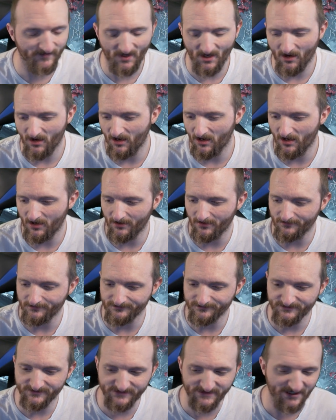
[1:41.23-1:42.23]
to
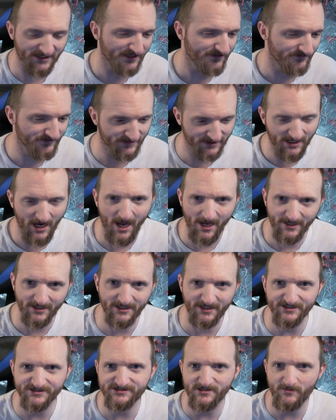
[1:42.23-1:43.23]
kind of
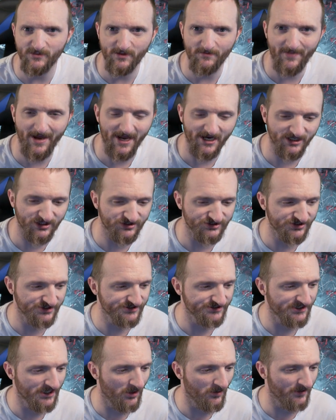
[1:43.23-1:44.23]
get some of the packages
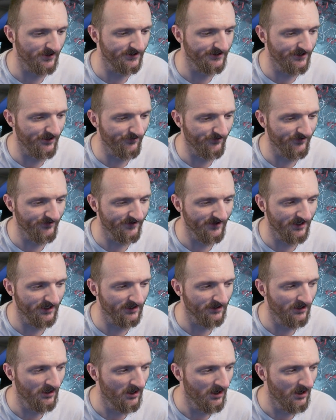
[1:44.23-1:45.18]
going and everything.